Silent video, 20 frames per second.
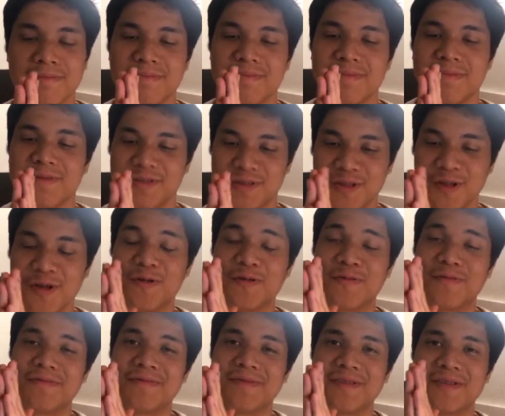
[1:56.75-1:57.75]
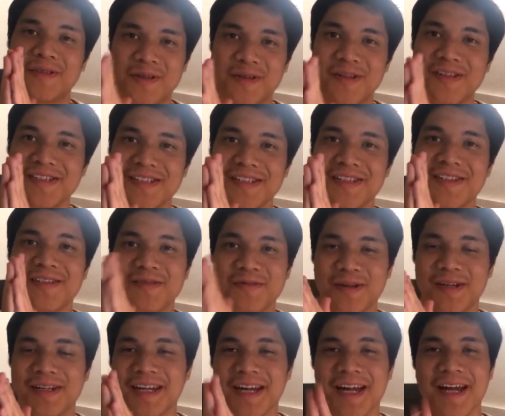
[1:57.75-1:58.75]
So, collision is
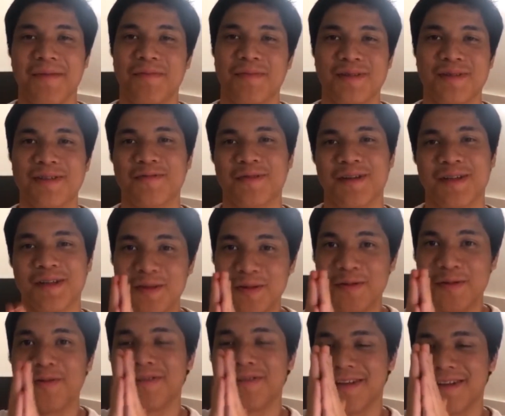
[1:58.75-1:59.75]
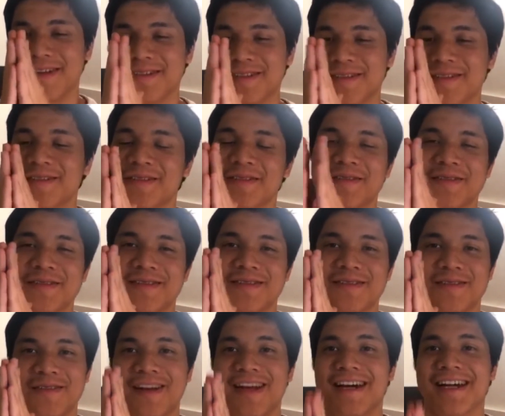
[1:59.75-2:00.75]
what happens when two things
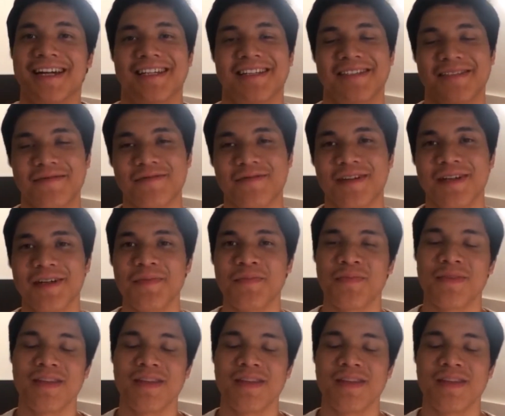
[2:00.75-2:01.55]
collide, right?